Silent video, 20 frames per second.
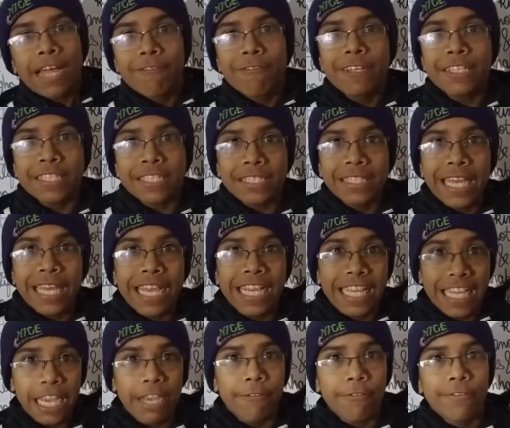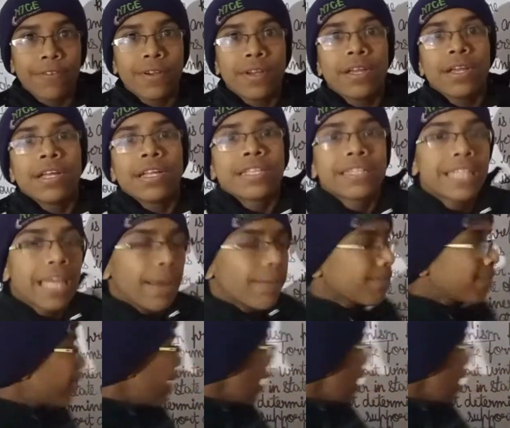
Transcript: which they give them